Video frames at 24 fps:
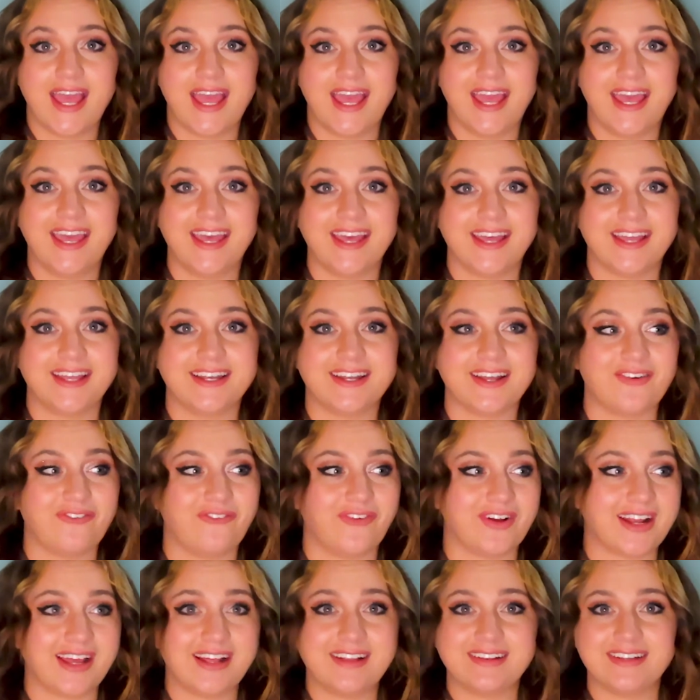And
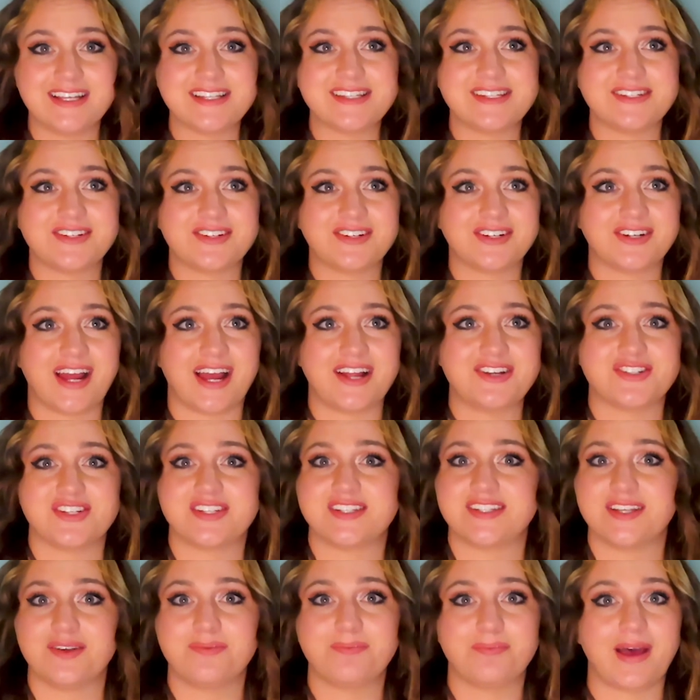when I listen to her, I
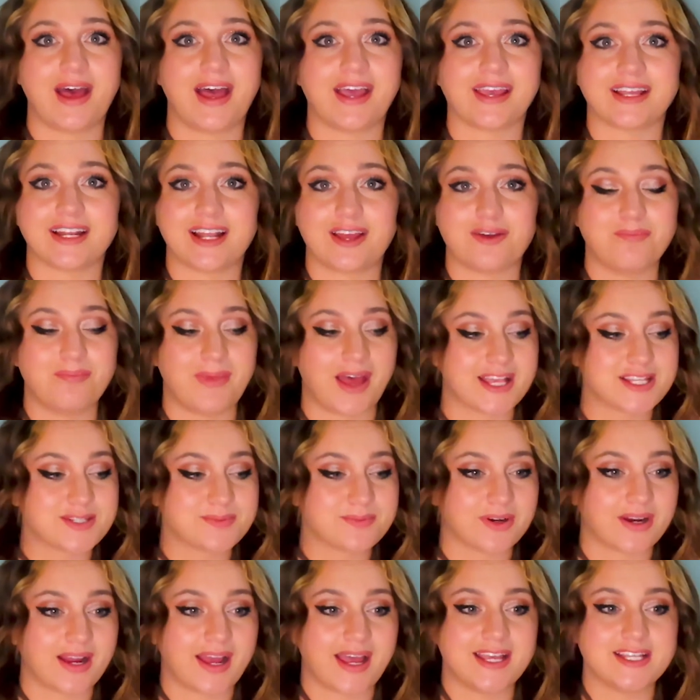just sit back and I'm
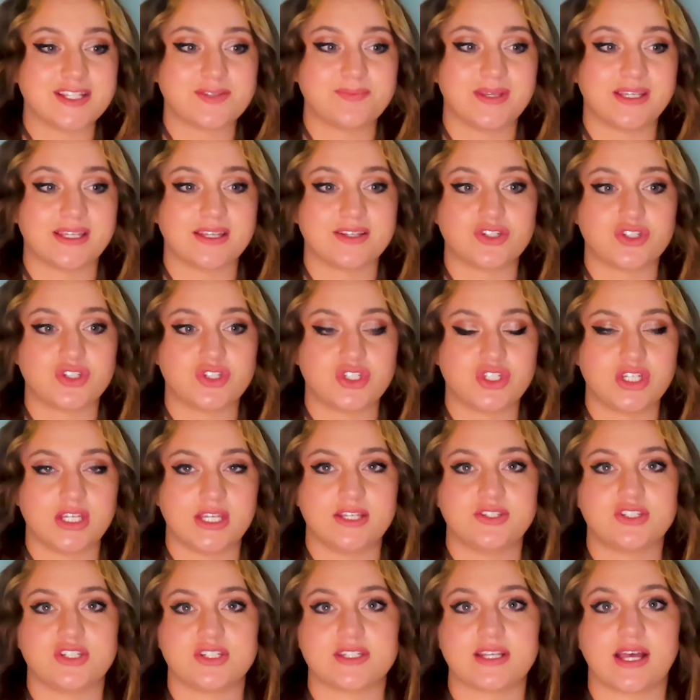mesmerized, because
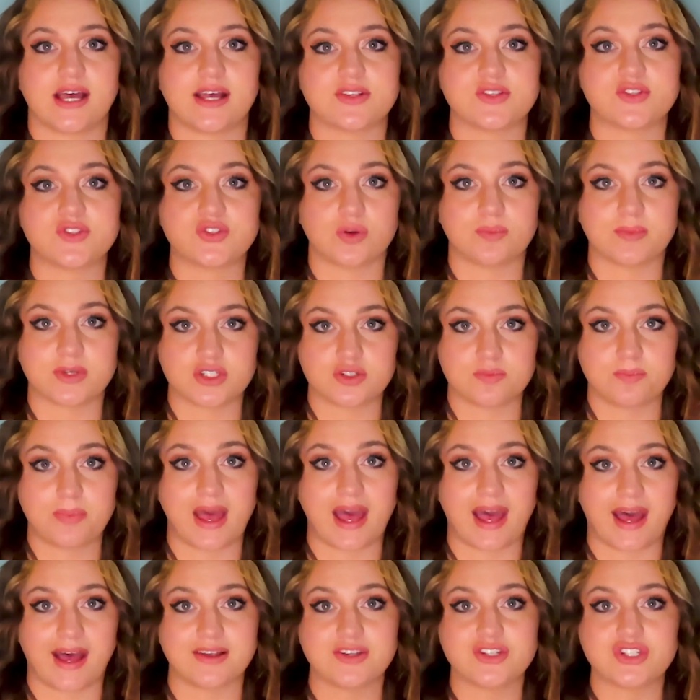she just has so much
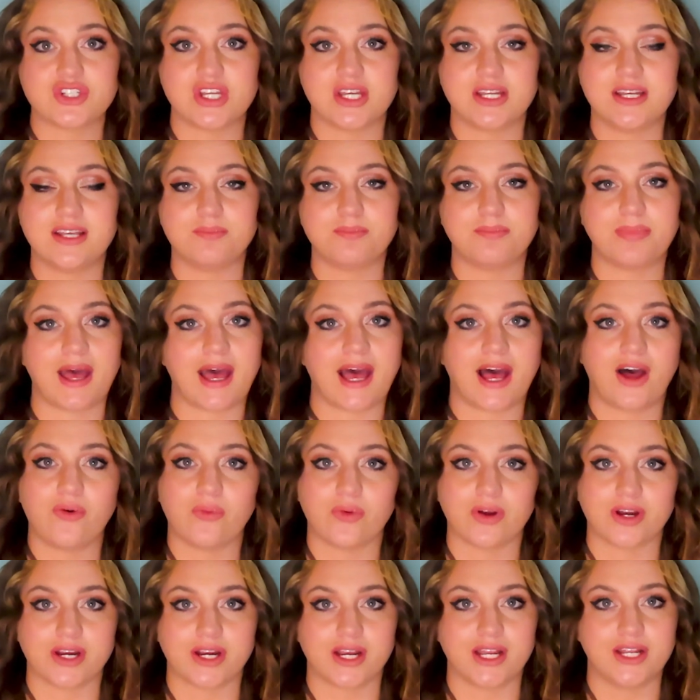passion and
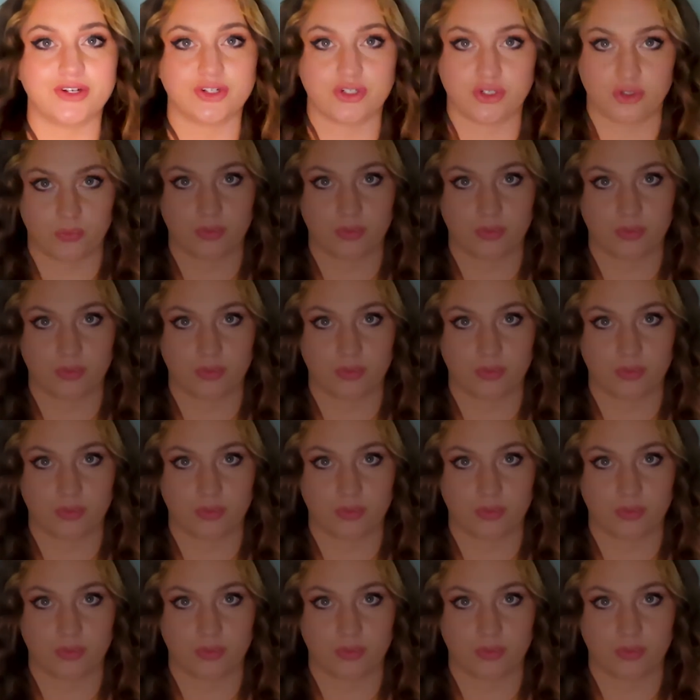power in her